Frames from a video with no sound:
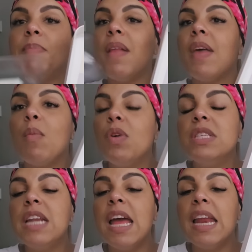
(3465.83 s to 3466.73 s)
but there
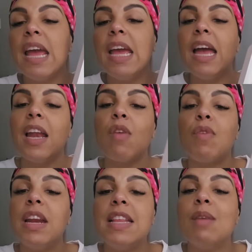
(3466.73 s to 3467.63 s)
wasn't any, and I
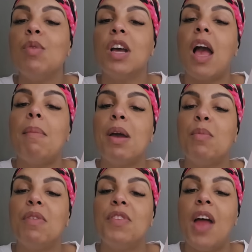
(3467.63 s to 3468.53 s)
really didn't want to come home
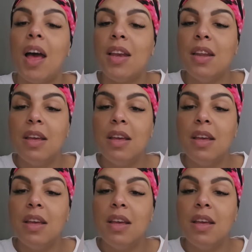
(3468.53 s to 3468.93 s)
with none.